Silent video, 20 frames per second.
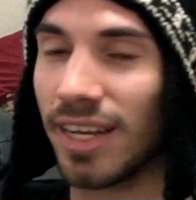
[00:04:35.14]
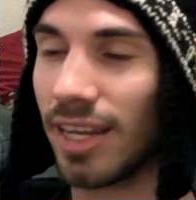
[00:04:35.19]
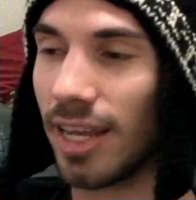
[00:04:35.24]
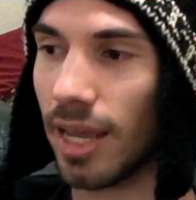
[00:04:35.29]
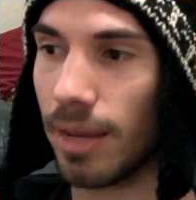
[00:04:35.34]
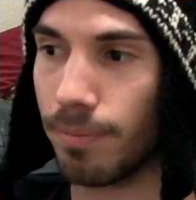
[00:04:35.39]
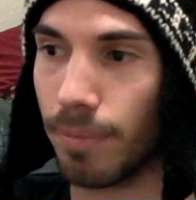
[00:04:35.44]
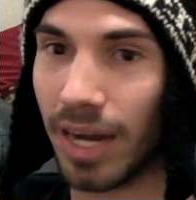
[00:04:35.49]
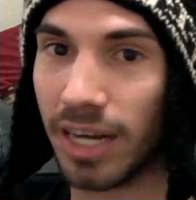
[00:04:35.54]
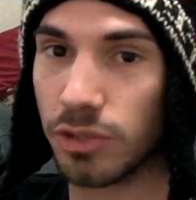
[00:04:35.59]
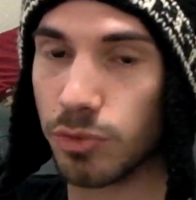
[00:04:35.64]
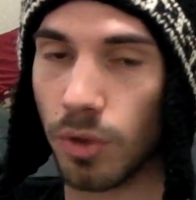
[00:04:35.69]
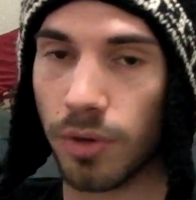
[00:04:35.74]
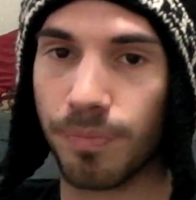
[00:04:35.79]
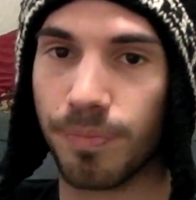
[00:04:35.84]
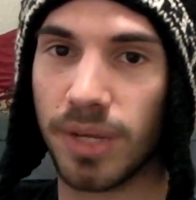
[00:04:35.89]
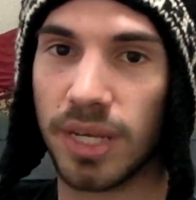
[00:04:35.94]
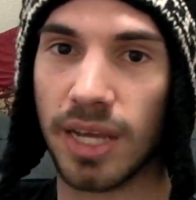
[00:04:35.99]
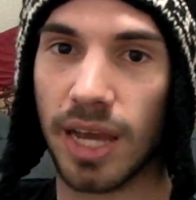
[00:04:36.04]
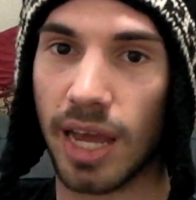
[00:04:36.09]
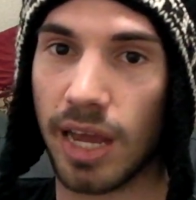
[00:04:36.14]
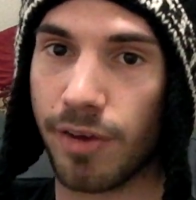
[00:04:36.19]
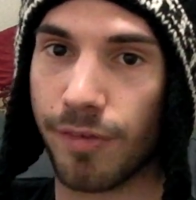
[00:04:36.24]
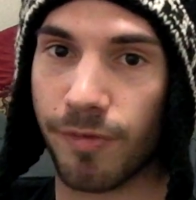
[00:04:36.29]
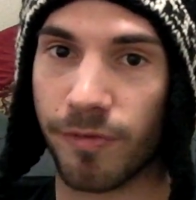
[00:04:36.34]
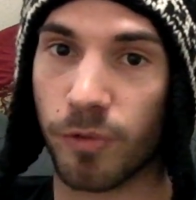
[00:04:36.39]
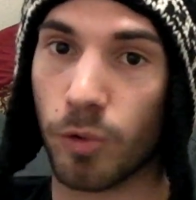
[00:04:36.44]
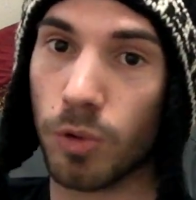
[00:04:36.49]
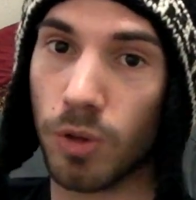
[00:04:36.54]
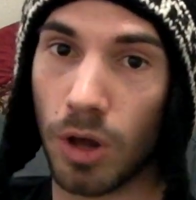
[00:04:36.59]
It might as well be a
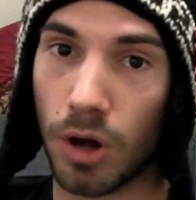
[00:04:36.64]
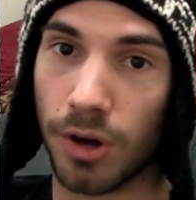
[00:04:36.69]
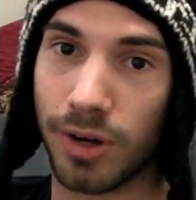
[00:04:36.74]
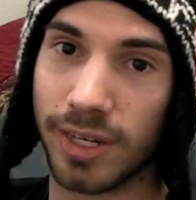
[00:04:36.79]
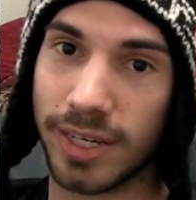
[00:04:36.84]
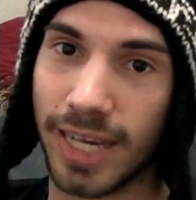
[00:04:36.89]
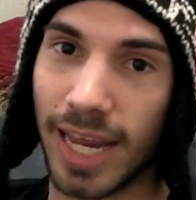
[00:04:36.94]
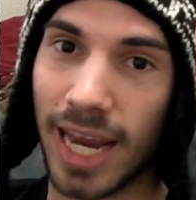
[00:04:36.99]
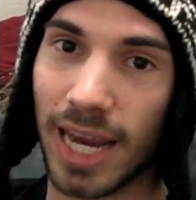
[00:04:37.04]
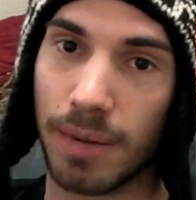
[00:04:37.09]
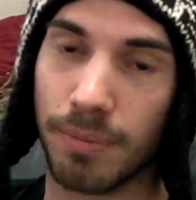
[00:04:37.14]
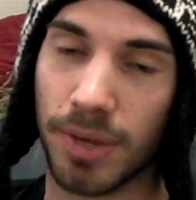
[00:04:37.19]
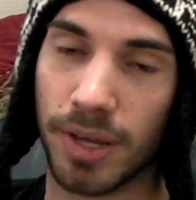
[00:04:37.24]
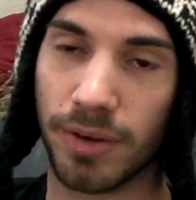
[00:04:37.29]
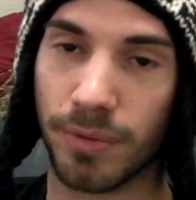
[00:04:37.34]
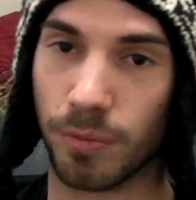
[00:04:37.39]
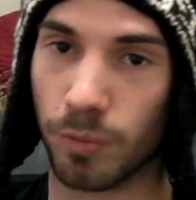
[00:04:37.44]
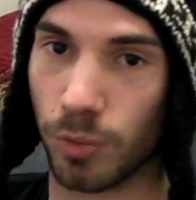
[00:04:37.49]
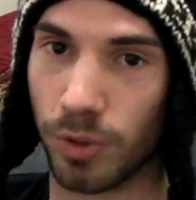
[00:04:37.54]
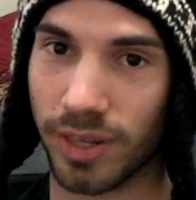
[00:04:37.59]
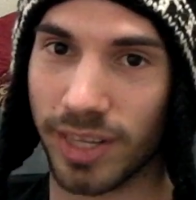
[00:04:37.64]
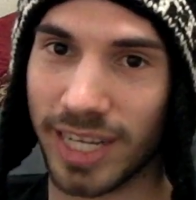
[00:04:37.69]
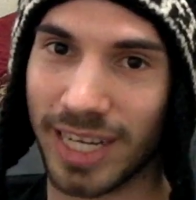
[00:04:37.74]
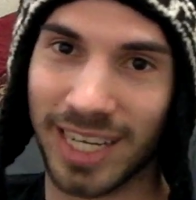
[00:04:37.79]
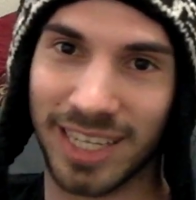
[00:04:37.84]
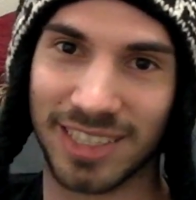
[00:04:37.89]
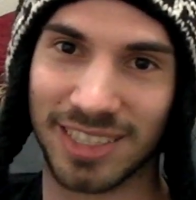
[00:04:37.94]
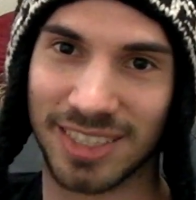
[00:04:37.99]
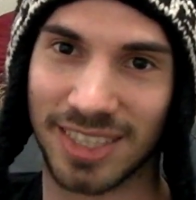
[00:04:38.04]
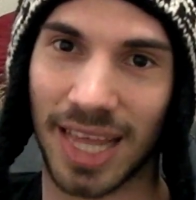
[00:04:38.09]
full-on game. It really
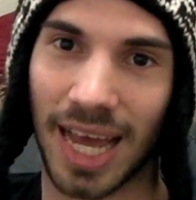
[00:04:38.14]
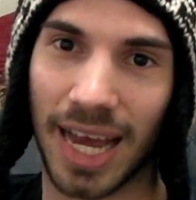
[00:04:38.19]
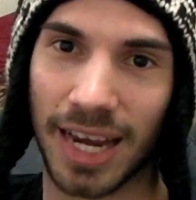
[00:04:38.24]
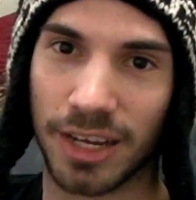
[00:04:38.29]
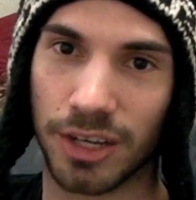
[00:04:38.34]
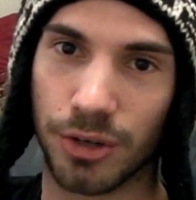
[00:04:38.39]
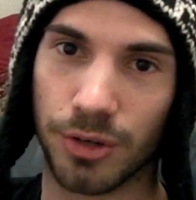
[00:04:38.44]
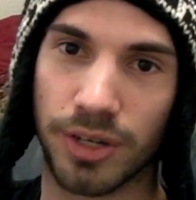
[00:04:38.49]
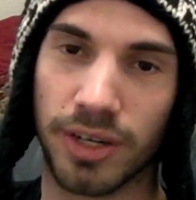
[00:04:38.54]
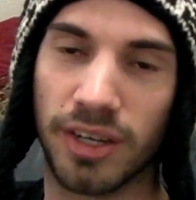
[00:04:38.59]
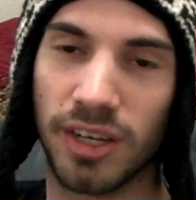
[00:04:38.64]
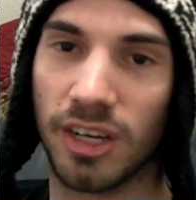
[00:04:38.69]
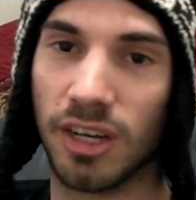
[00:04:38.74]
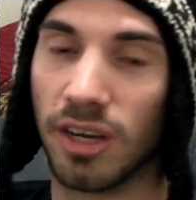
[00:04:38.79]
is that good.